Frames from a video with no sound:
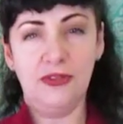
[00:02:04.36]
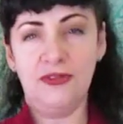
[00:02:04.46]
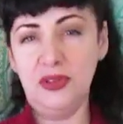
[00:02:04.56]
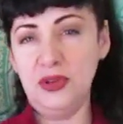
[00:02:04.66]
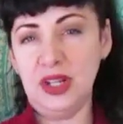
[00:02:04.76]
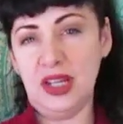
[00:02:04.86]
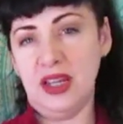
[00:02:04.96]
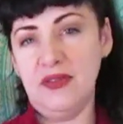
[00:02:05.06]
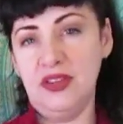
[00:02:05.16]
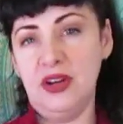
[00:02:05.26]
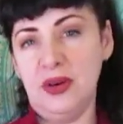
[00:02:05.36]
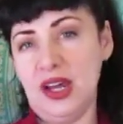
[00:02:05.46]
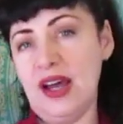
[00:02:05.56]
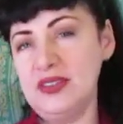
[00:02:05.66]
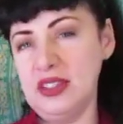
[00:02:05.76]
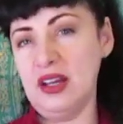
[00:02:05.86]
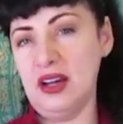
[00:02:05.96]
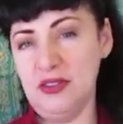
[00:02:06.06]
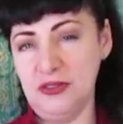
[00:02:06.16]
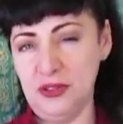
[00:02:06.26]
foody, even though it has a
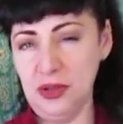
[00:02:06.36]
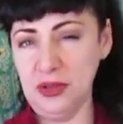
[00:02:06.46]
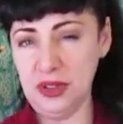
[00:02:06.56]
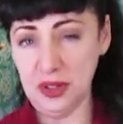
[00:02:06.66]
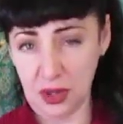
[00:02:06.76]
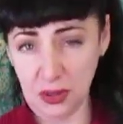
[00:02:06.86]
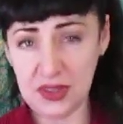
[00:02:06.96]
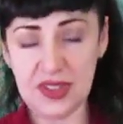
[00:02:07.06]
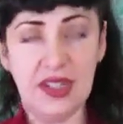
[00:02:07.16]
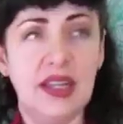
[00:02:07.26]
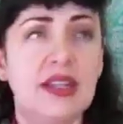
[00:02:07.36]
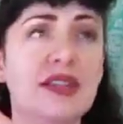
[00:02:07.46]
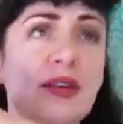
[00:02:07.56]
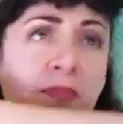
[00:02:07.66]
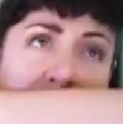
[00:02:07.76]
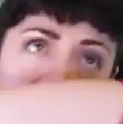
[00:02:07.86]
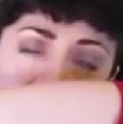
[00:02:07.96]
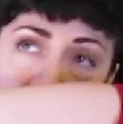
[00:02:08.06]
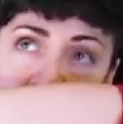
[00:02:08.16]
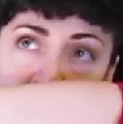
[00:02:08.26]
lot of food notes in it.
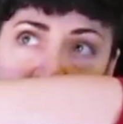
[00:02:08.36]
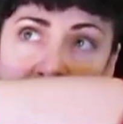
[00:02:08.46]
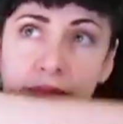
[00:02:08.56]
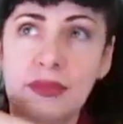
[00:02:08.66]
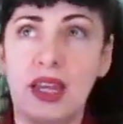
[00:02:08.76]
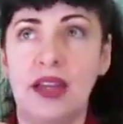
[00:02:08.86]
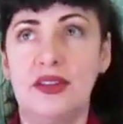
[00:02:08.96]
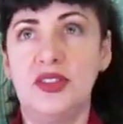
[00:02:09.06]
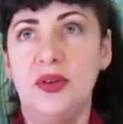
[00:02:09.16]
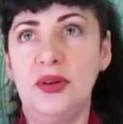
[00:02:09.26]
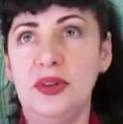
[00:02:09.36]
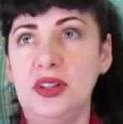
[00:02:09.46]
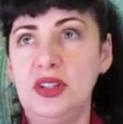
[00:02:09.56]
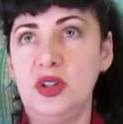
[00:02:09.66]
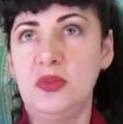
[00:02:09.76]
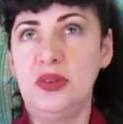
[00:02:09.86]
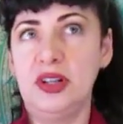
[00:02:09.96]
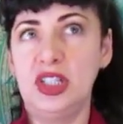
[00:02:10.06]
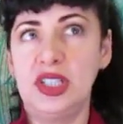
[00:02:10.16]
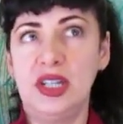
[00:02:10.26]
And so I really do
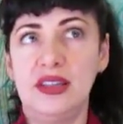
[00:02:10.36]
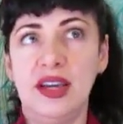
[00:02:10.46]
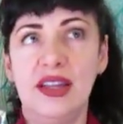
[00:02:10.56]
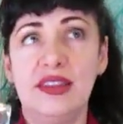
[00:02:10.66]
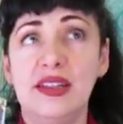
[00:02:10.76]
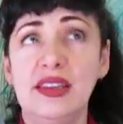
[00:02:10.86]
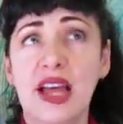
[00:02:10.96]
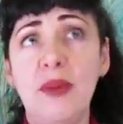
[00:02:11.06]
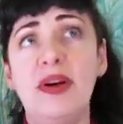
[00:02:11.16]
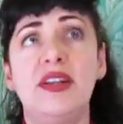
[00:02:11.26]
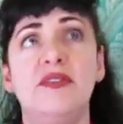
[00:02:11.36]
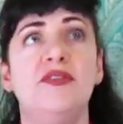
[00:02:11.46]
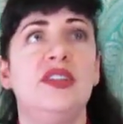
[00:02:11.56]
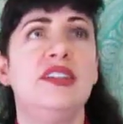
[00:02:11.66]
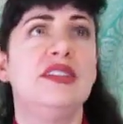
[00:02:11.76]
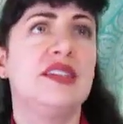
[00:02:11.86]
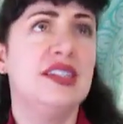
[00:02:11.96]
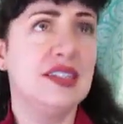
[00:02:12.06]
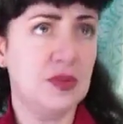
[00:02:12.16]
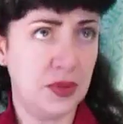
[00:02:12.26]
appreciate that. The lemon
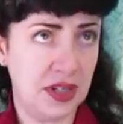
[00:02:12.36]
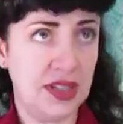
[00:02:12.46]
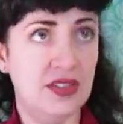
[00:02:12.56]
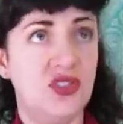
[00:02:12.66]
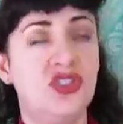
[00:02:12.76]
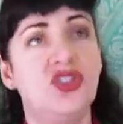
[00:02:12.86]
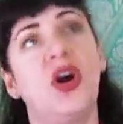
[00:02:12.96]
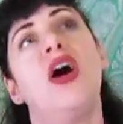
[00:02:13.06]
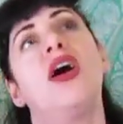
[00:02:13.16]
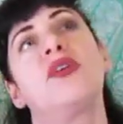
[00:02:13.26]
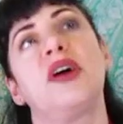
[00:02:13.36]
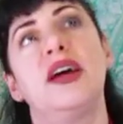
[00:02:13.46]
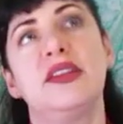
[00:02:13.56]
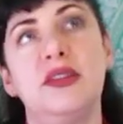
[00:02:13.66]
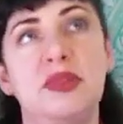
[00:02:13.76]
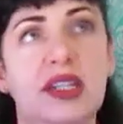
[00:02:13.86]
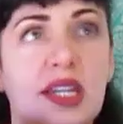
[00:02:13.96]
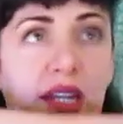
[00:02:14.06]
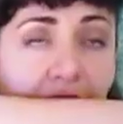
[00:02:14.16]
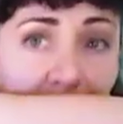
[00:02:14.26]
is pretty strong right in the
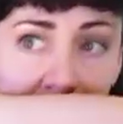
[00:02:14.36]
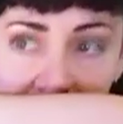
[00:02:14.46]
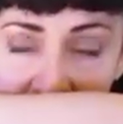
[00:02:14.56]
beginning.